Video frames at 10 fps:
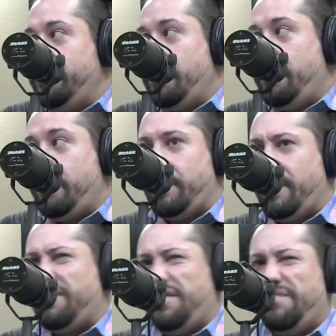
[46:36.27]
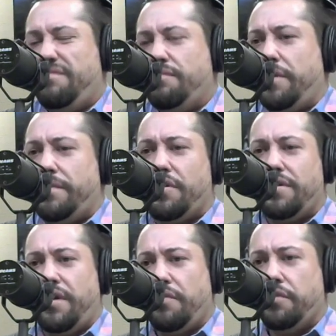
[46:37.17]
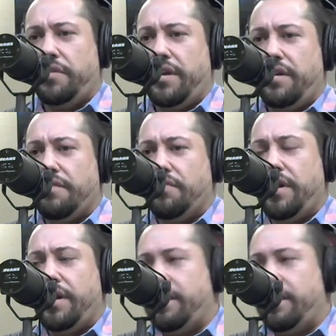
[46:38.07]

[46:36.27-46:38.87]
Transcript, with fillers: and that's pretty much a set routine every day.